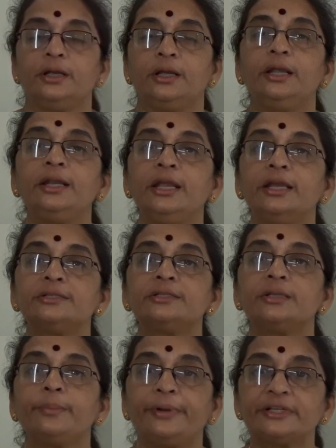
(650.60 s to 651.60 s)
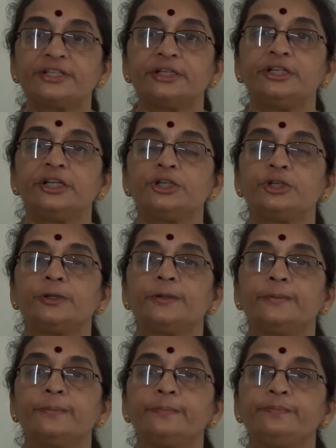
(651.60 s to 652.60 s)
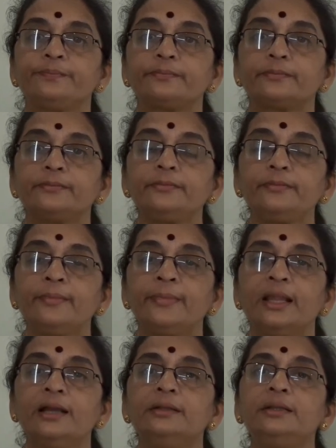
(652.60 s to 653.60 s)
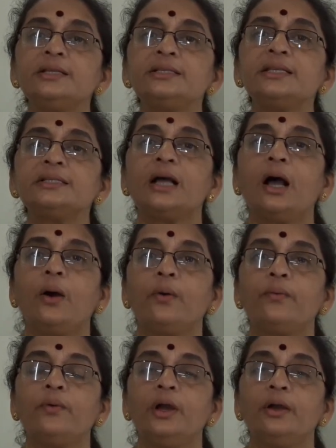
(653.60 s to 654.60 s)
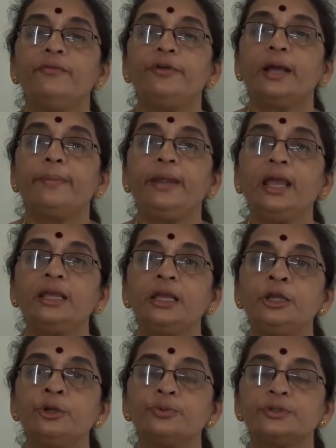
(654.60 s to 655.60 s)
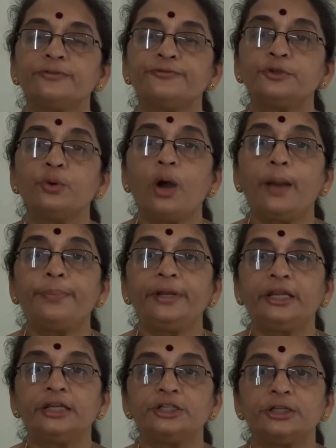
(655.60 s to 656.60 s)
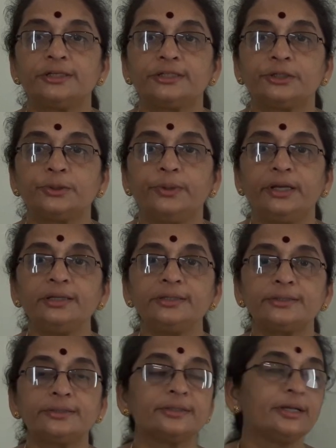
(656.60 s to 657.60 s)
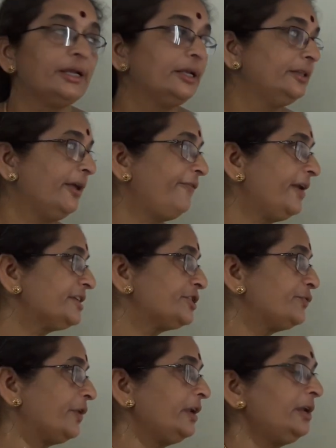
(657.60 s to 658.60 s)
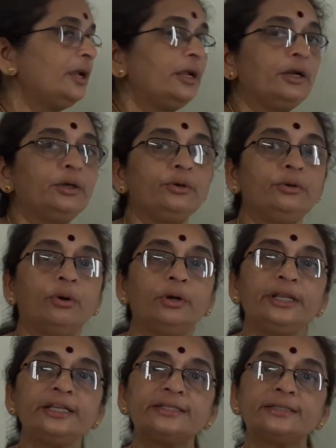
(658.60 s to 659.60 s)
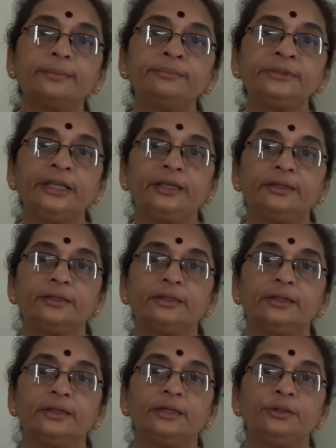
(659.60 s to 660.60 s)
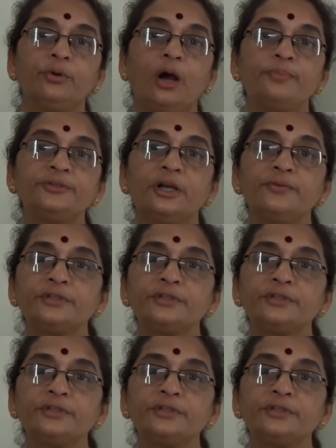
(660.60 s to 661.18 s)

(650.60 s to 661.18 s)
in his presentation. This is how we are making use of two applications, students. The first one, to notice something, to observe